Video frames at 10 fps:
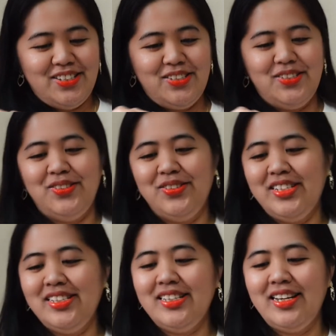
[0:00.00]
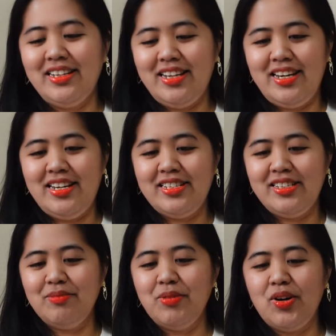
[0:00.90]
So it's like a
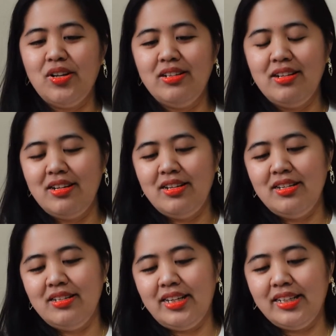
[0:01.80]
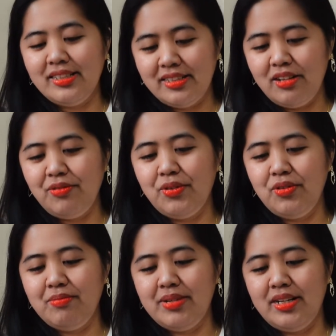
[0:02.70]
small, like a cell
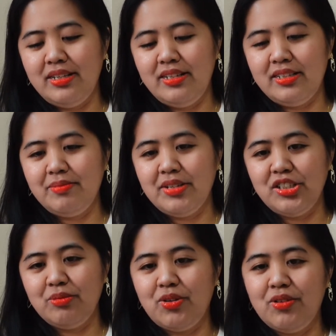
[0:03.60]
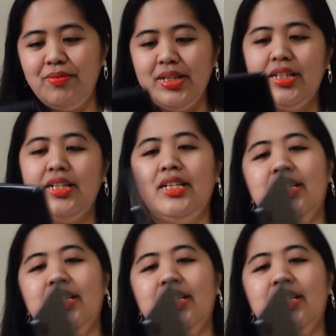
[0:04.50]
phone, but it's much more bigger.